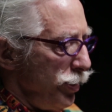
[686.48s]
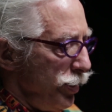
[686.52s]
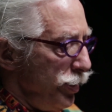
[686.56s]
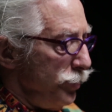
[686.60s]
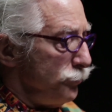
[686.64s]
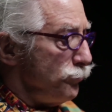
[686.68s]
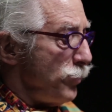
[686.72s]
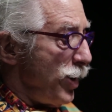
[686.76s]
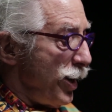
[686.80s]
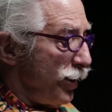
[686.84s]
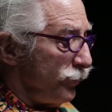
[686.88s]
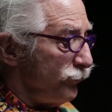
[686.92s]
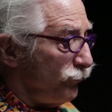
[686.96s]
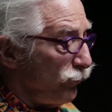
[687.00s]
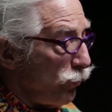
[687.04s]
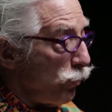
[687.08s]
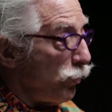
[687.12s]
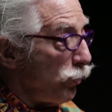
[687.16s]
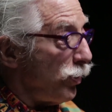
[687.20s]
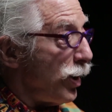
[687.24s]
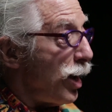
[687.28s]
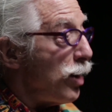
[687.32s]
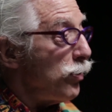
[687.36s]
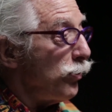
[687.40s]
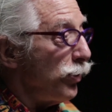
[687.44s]
in my
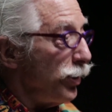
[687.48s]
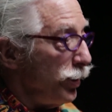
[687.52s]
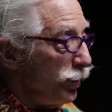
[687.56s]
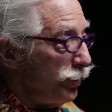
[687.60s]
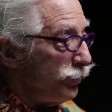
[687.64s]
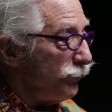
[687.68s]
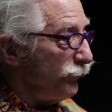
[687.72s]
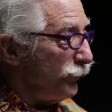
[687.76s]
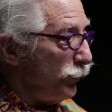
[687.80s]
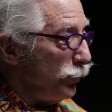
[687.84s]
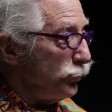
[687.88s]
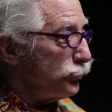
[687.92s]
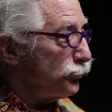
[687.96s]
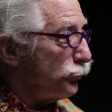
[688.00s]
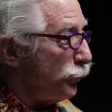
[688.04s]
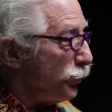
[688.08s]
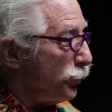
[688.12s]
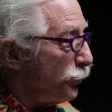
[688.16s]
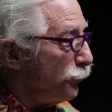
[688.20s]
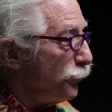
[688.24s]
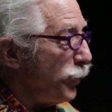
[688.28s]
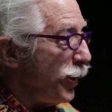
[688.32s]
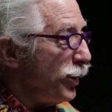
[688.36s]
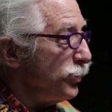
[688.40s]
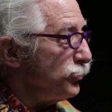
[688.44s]
4-hour interviews
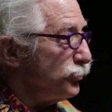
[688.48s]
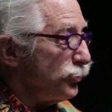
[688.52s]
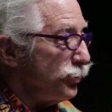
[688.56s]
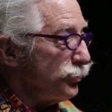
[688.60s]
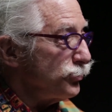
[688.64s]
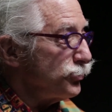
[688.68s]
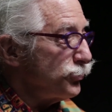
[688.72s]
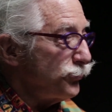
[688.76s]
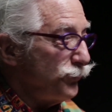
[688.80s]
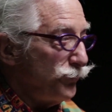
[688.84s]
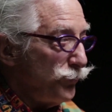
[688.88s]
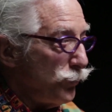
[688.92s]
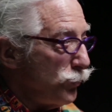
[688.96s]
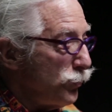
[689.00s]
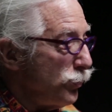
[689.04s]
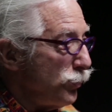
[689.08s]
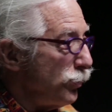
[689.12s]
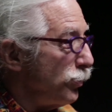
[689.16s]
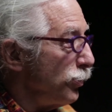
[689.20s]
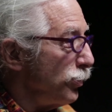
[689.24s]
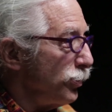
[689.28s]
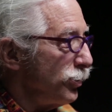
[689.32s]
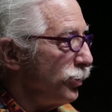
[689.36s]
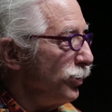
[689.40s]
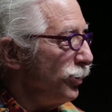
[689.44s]
with patients
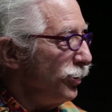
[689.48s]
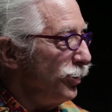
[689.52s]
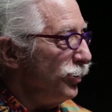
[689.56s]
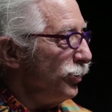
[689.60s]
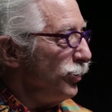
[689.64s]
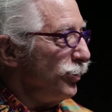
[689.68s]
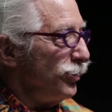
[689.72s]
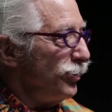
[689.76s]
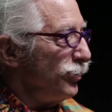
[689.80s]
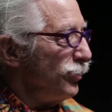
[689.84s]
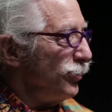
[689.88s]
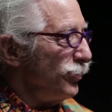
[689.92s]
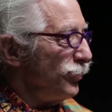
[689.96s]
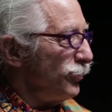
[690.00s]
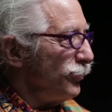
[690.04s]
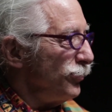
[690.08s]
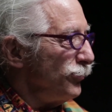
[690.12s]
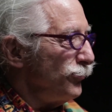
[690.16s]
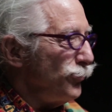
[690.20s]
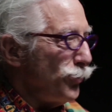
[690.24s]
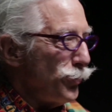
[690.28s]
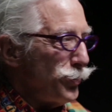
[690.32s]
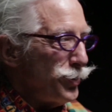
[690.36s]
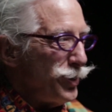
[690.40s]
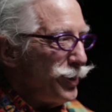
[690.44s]
for
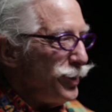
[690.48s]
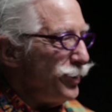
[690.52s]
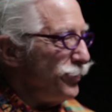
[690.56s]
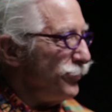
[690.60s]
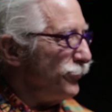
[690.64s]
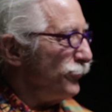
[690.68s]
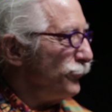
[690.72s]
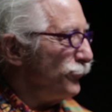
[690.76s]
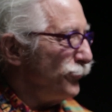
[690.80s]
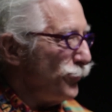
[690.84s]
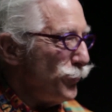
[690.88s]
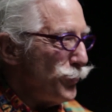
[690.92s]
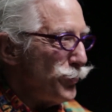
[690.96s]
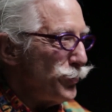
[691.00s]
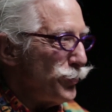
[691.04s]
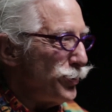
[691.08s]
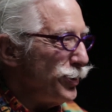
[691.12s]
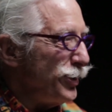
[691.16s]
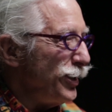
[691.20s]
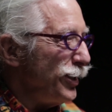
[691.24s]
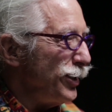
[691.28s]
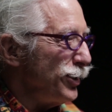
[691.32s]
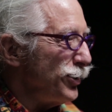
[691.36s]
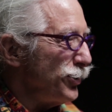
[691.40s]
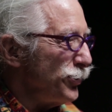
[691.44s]
44
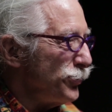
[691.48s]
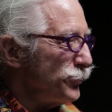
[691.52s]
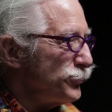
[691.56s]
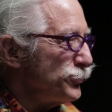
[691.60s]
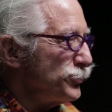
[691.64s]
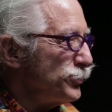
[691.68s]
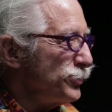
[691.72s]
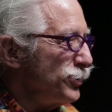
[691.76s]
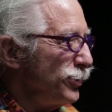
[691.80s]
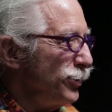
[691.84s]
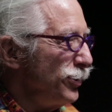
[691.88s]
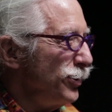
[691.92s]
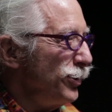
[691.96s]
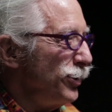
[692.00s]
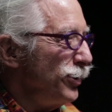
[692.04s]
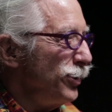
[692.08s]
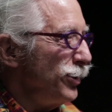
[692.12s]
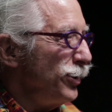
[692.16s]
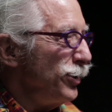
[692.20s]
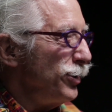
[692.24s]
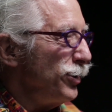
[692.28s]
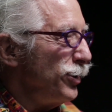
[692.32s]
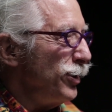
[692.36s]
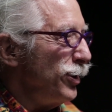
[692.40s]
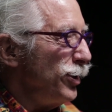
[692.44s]
years,
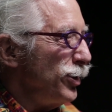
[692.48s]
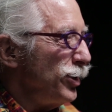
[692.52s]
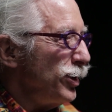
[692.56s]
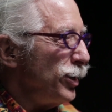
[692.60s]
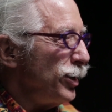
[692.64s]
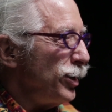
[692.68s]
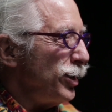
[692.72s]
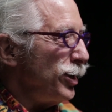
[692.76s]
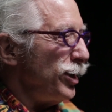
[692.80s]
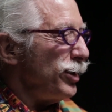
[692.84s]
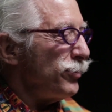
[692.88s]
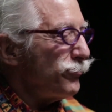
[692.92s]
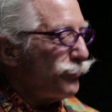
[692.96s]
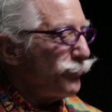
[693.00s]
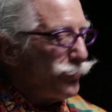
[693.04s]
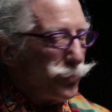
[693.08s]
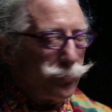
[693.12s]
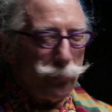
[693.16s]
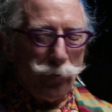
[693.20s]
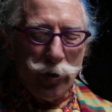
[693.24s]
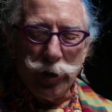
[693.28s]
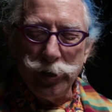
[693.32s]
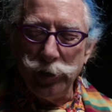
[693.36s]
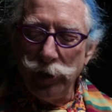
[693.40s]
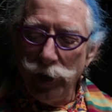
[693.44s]

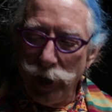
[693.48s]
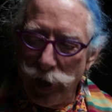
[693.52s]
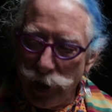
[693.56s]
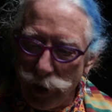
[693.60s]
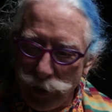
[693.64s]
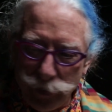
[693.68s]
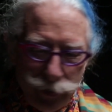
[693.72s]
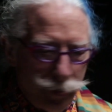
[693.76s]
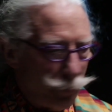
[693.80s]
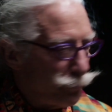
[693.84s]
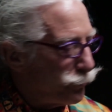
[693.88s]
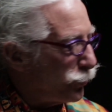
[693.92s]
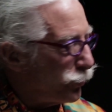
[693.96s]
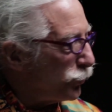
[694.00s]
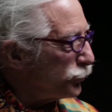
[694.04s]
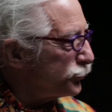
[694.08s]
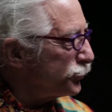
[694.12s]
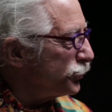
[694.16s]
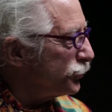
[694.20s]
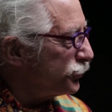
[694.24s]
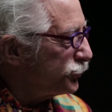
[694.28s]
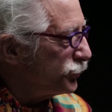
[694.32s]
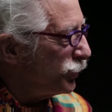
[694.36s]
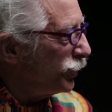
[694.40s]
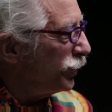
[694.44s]
everyone, the
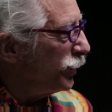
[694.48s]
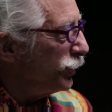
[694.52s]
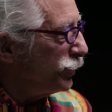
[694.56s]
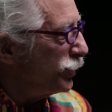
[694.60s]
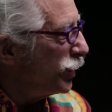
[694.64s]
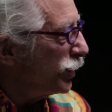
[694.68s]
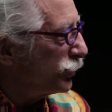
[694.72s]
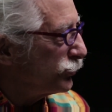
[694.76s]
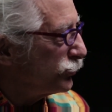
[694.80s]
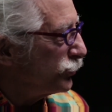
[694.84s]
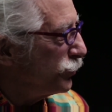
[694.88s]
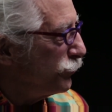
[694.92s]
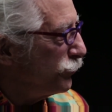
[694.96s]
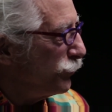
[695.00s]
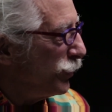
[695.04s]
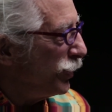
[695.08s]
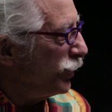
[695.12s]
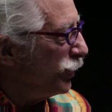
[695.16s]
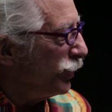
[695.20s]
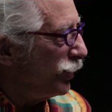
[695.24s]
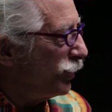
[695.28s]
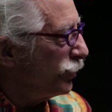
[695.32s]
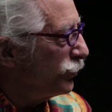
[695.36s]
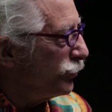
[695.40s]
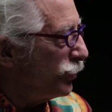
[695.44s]
person sitting next to
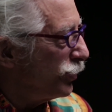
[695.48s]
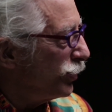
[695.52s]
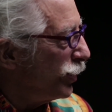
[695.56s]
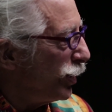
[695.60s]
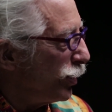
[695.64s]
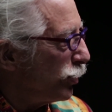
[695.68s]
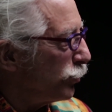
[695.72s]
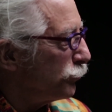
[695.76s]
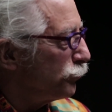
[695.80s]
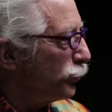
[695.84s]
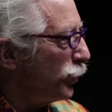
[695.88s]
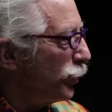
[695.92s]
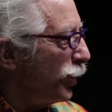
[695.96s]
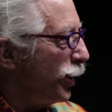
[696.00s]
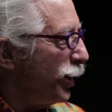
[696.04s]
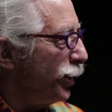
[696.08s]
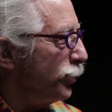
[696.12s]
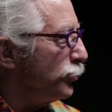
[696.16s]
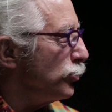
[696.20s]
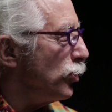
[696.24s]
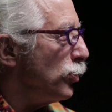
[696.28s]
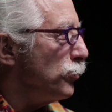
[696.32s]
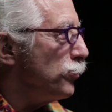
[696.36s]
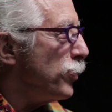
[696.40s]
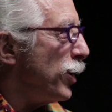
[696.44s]
me in the
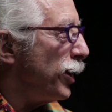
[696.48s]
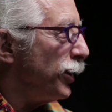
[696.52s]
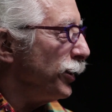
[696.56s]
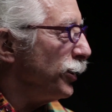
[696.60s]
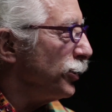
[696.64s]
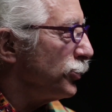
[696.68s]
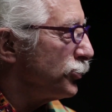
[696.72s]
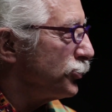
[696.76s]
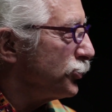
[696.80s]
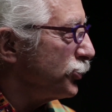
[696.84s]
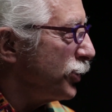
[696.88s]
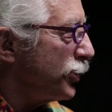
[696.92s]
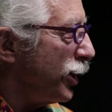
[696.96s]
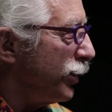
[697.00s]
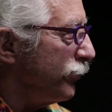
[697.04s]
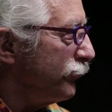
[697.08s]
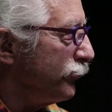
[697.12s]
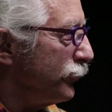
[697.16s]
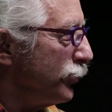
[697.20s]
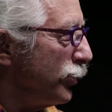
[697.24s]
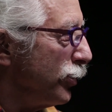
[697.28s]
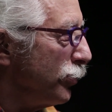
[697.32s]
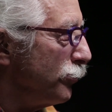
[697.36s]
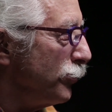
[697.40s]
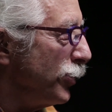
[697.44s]
airplane, nobody is
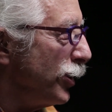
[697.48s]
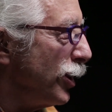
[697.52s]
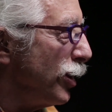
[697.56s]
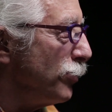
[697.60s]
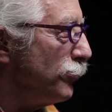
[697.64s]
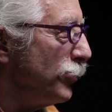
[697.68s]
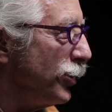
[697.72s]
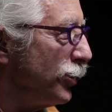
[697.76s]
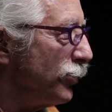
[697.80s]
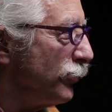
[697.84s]
safe near me, I'm